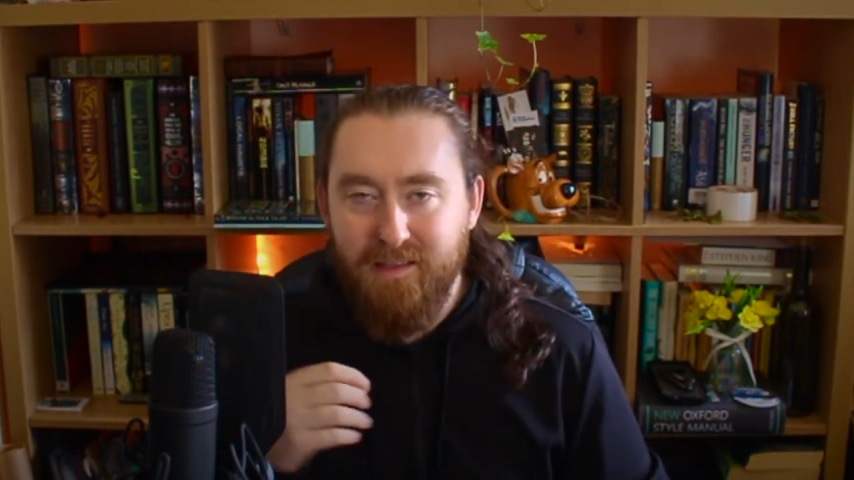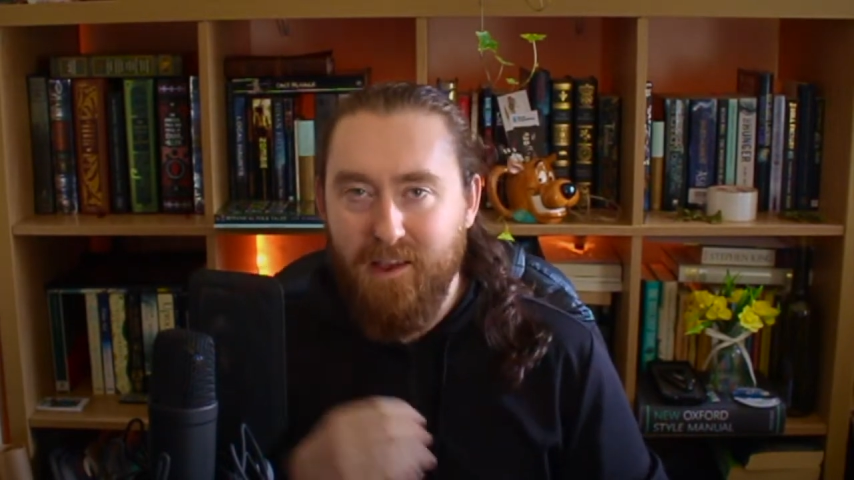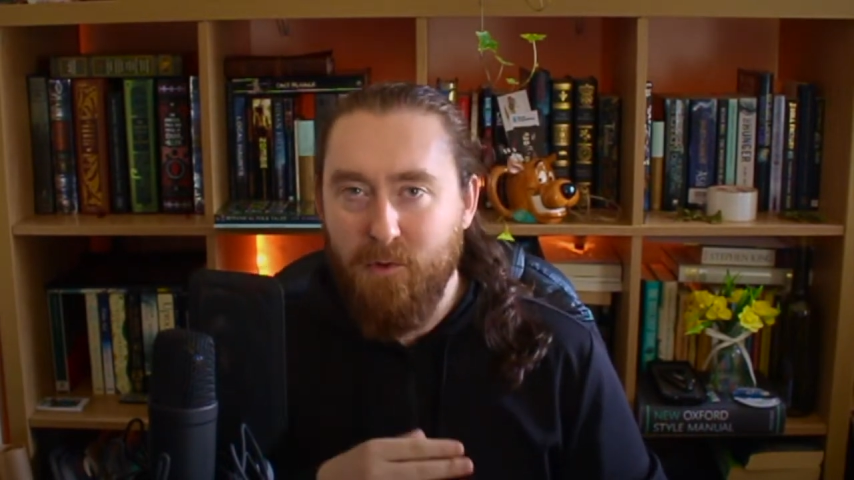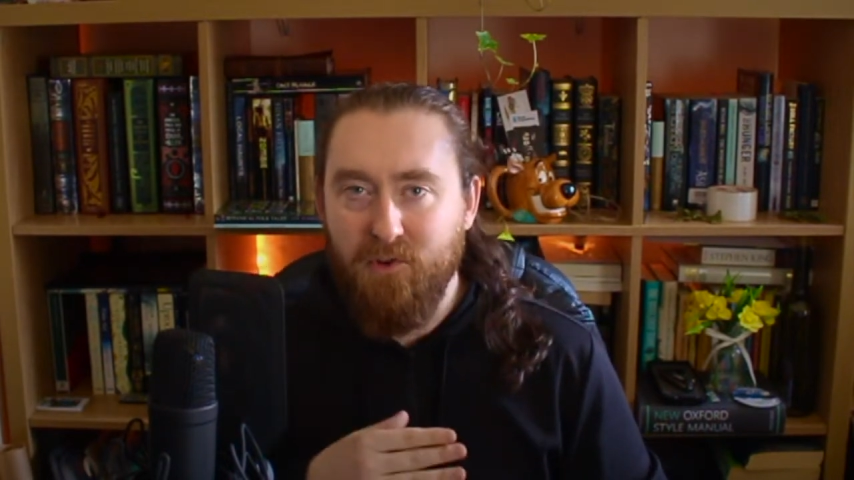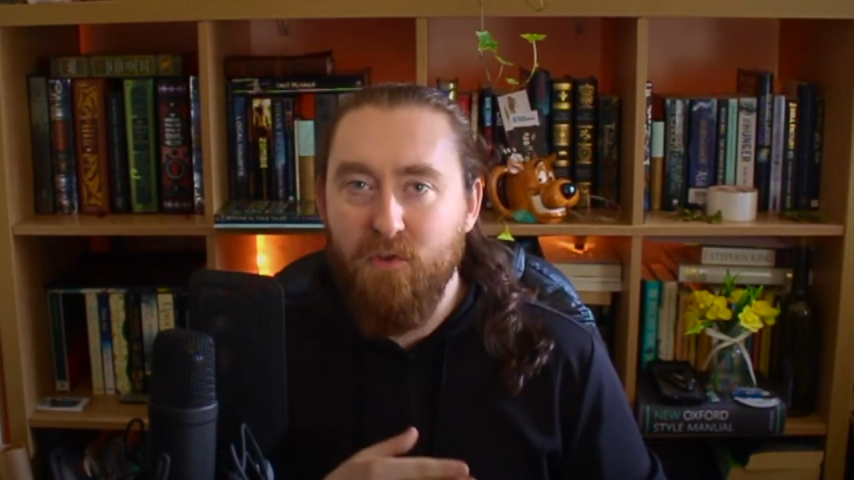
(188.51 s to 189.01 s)

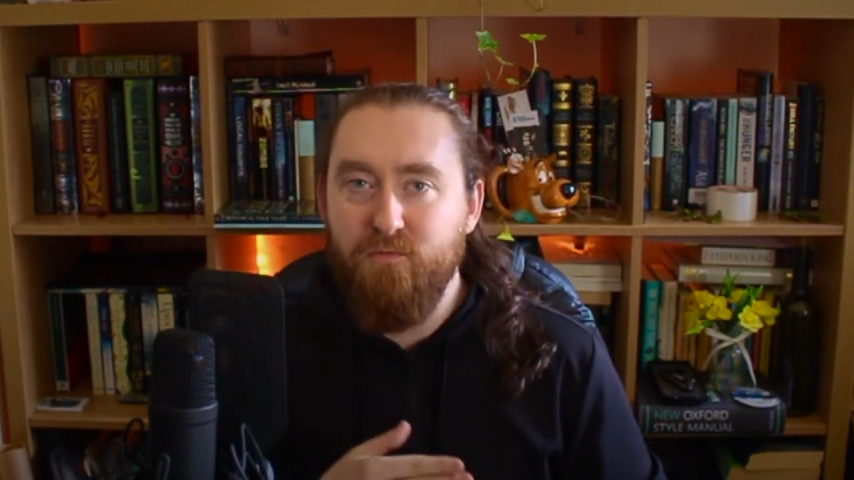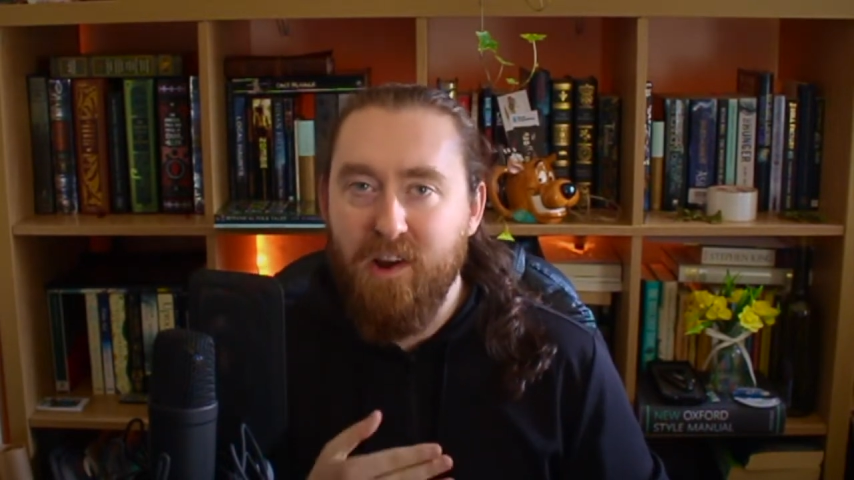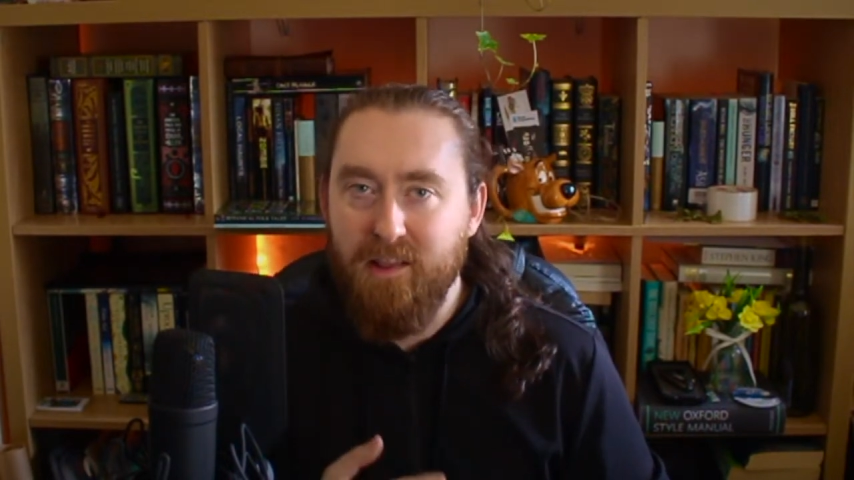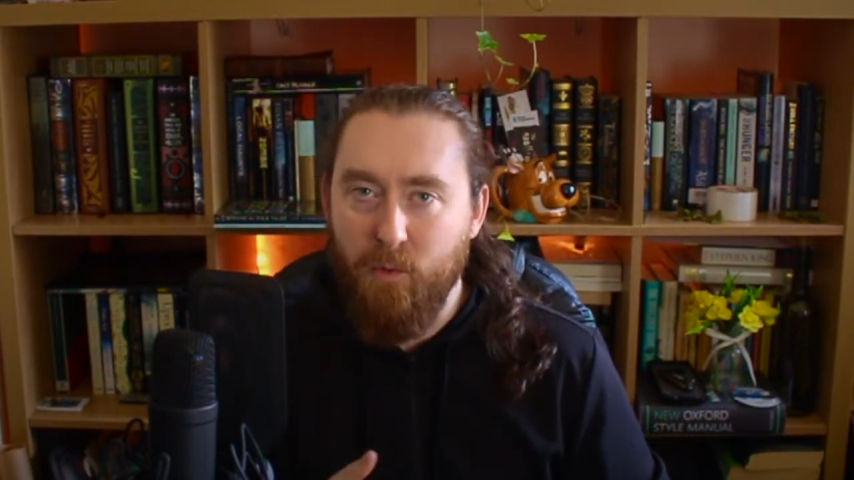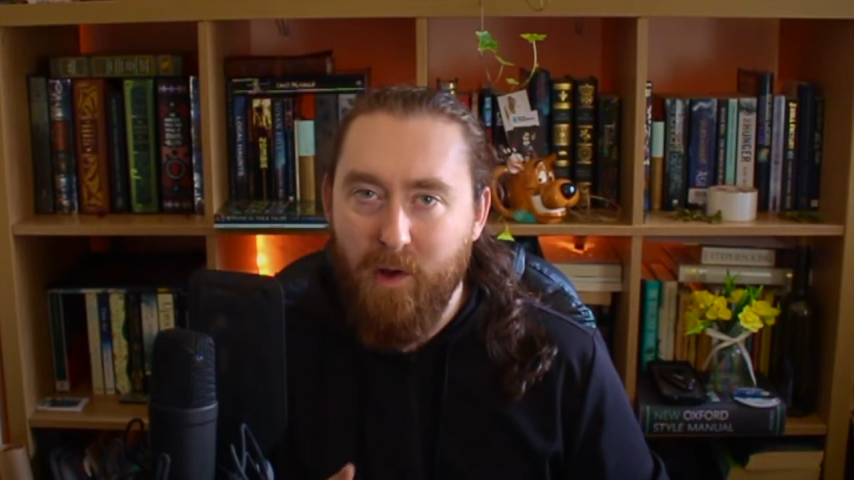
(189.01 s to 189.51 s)
they were done
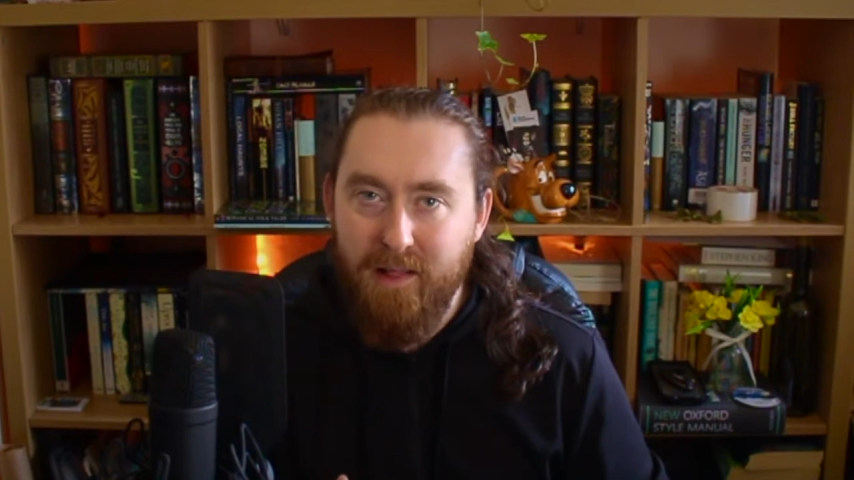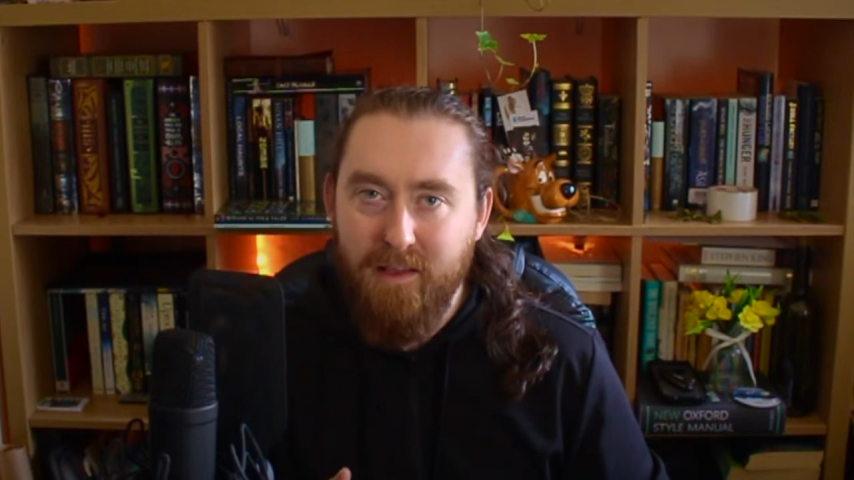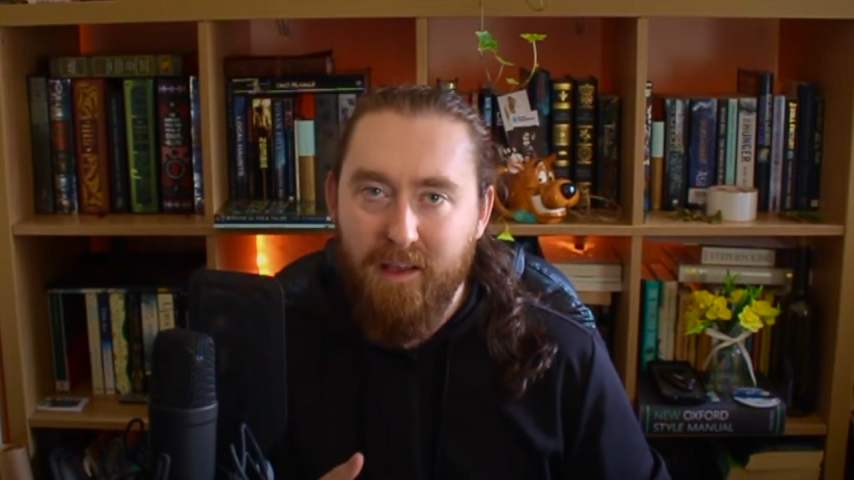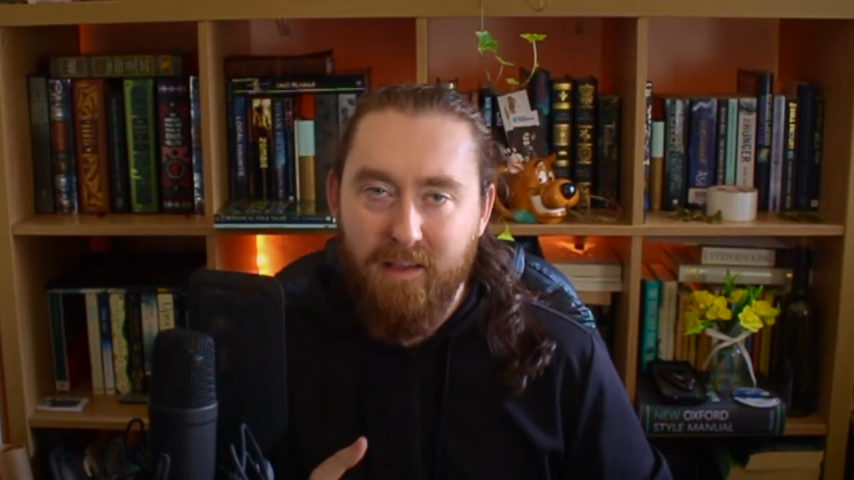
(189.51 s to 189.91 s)
really well.